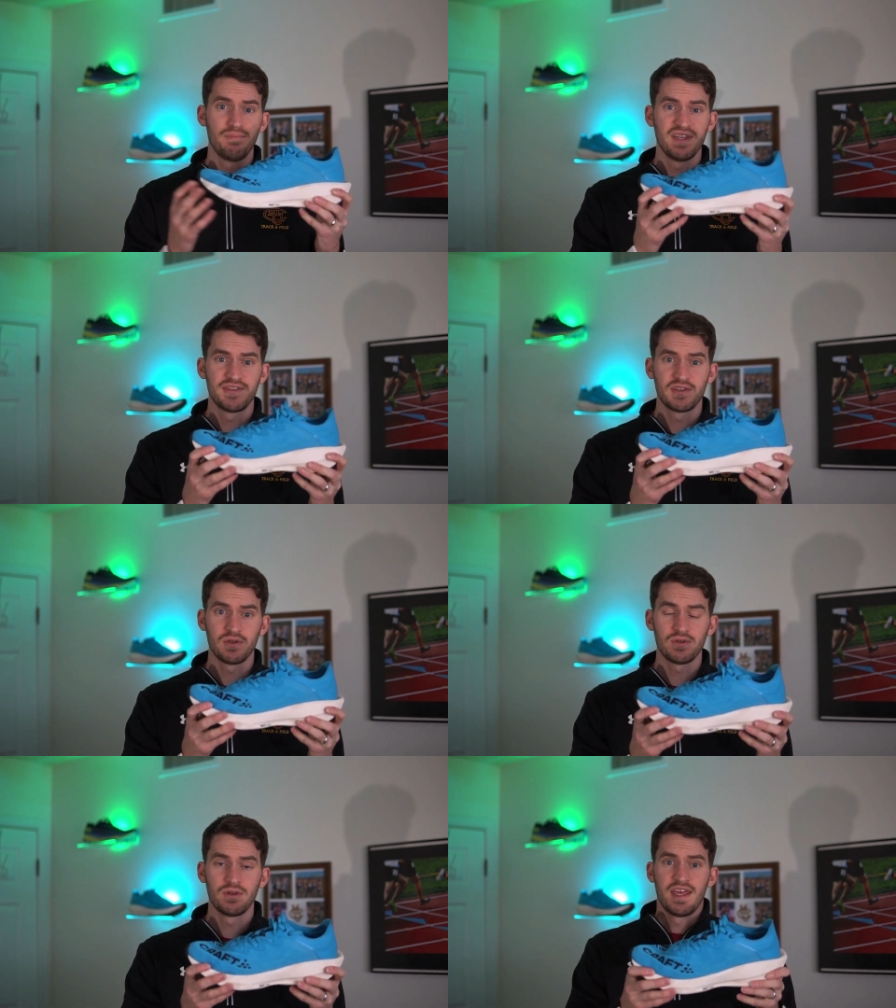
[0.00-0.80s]

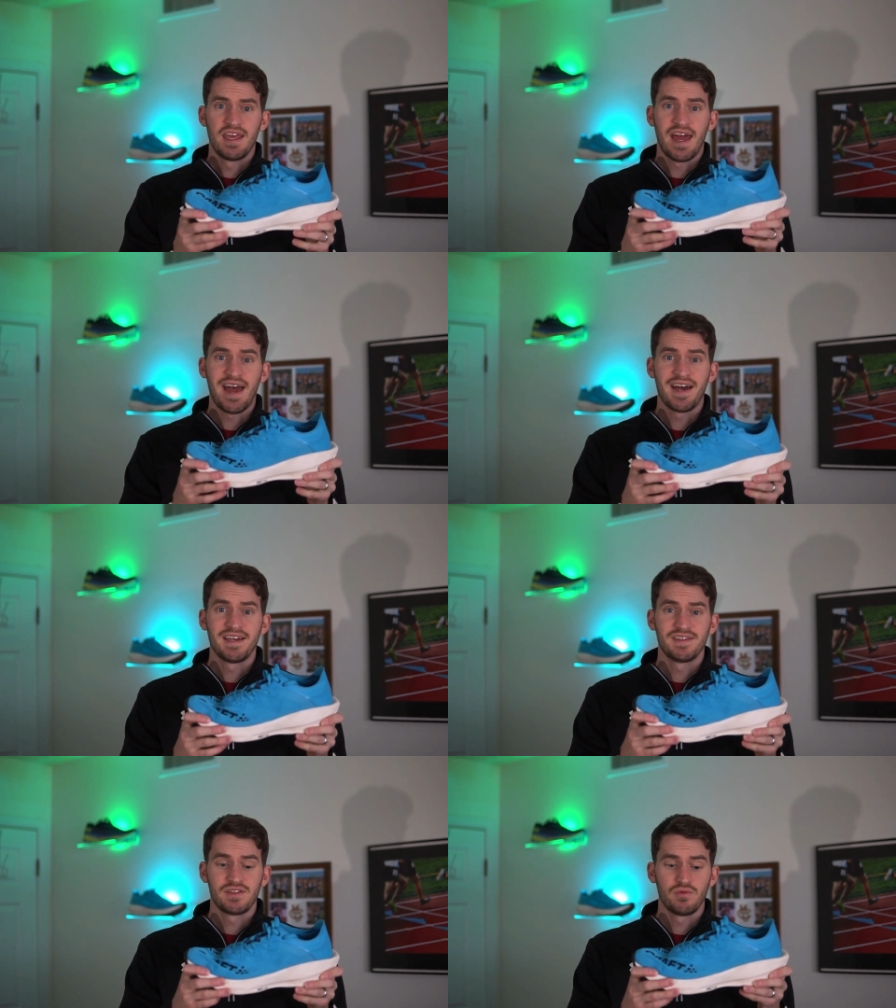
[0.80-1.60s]
midsole, it
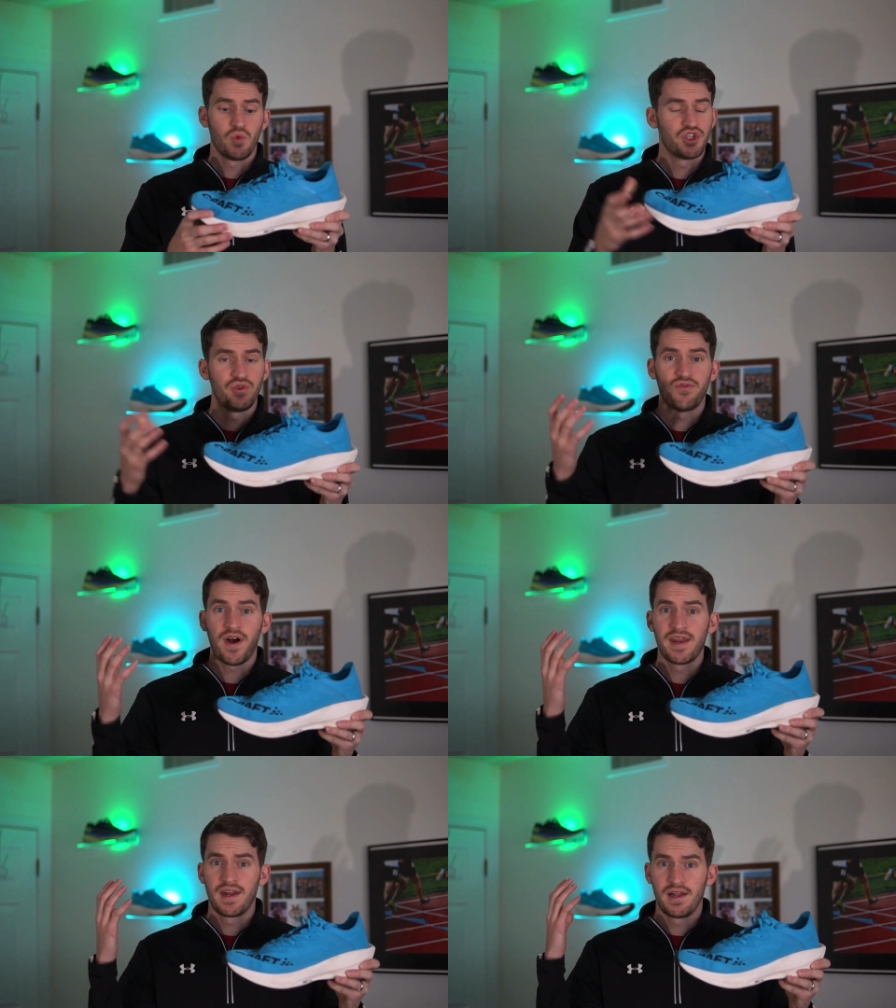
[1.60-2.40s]
has what you
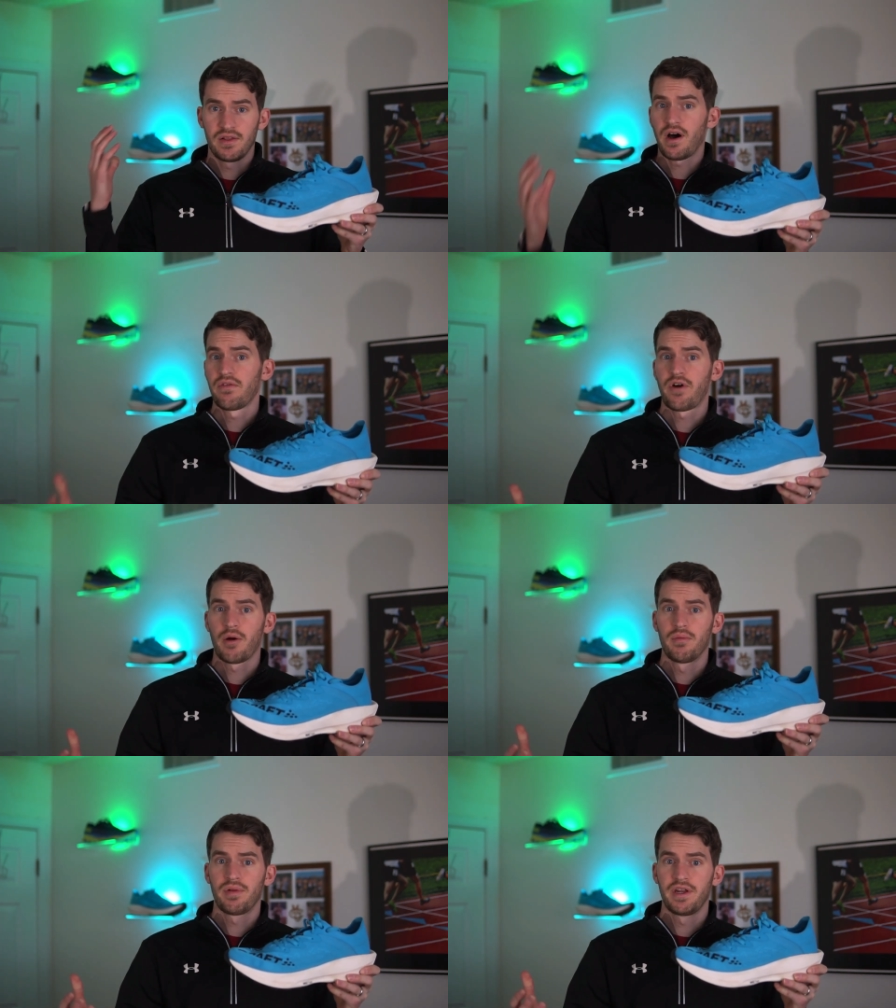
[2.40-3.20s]
find in a lot of
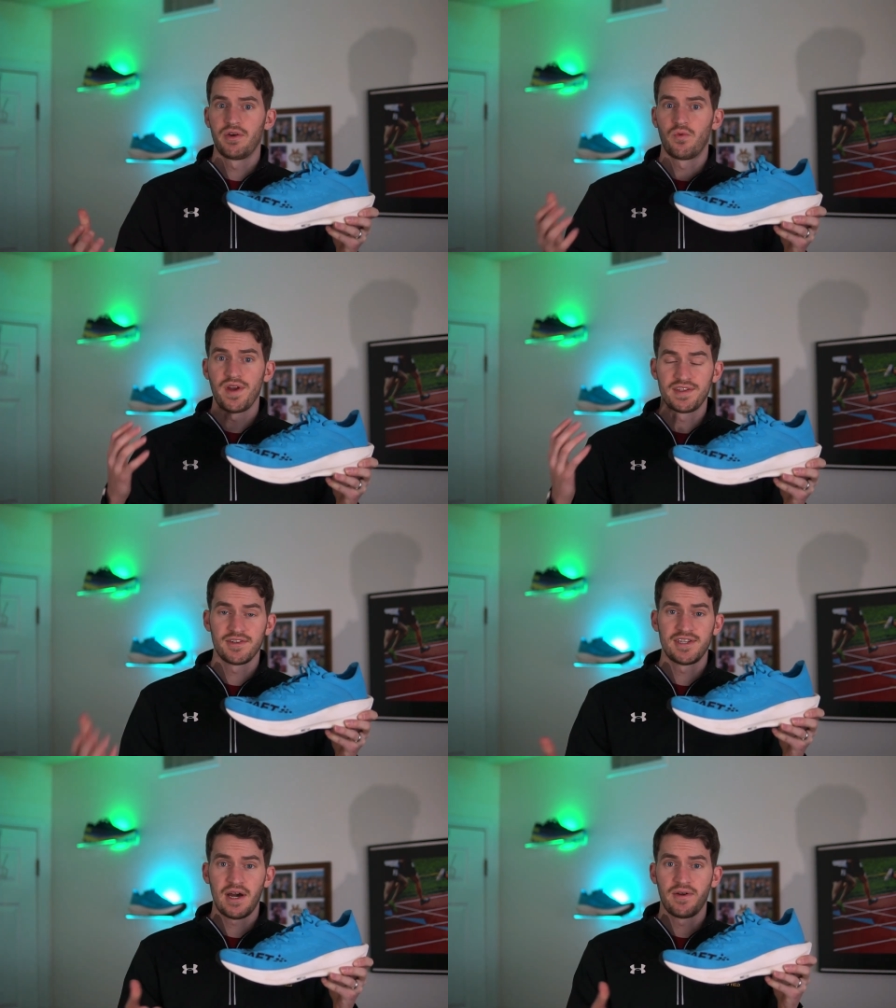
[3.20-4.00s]
carbon-plated
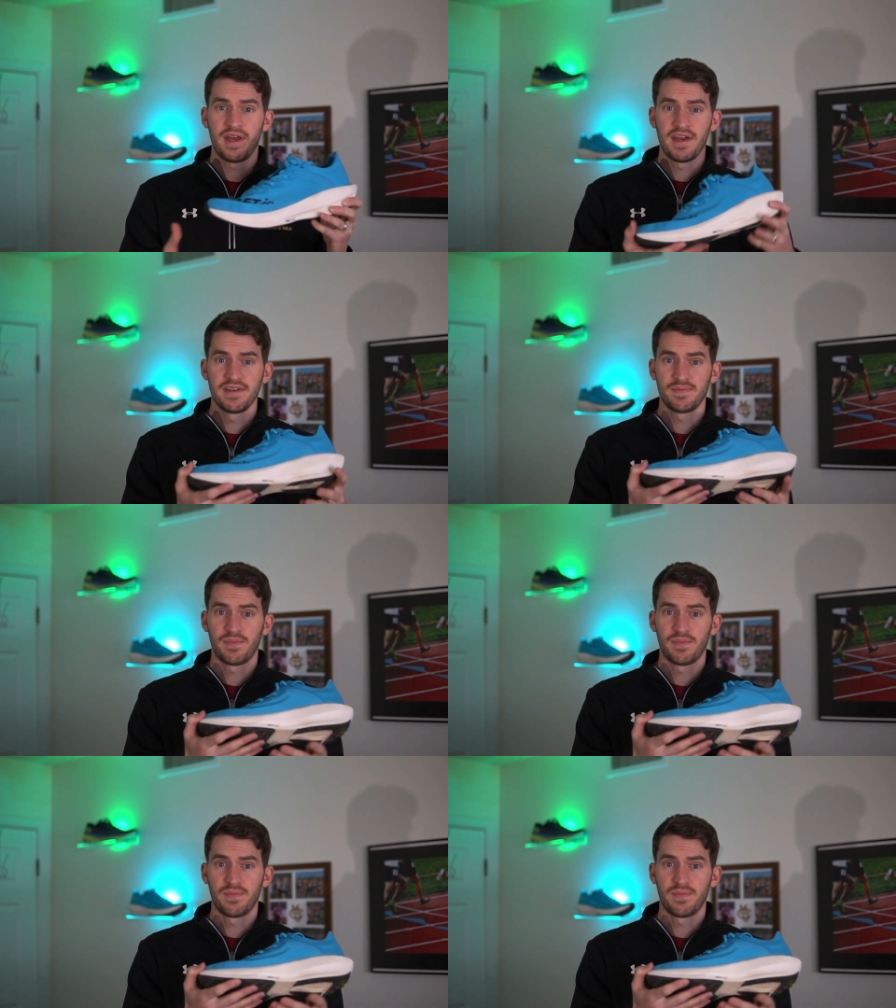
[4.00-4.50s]
racers nowadays,